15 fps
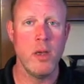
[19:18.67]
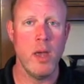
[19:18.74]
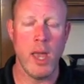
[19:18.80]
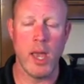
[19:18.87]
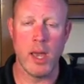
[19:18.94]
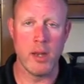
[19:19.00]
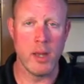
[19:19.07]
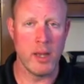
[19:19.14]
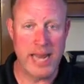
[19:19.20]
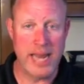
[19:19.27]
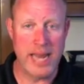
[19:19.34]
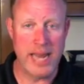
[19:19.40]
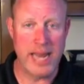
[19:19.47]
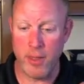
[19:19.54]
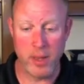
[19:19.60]
and
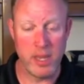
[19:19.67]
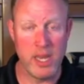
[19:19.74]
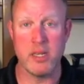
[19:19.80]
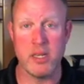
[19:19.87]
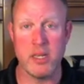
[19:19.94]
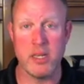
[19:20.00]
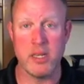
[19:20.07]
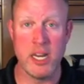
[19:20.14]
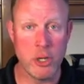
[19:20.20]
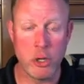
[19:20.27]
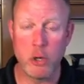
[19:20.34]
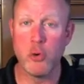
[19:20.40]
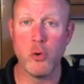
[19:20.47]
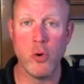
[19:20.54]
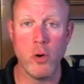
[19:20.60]
get out of the heat, get into
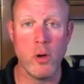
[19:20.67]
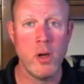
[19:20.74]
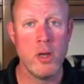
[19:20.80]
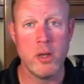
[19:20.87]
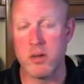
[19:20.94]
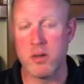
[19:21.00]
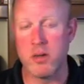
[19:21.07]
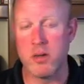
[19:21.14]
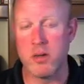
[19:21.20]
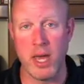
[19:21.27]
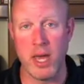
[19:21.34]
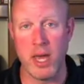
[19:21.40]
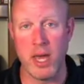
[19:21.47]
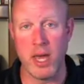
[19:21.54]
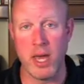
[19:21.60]
cool. You're done for
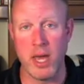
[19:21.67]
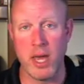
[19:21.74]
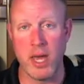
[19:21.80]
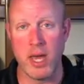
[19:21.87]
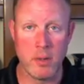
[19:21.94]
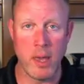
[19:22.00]
the day.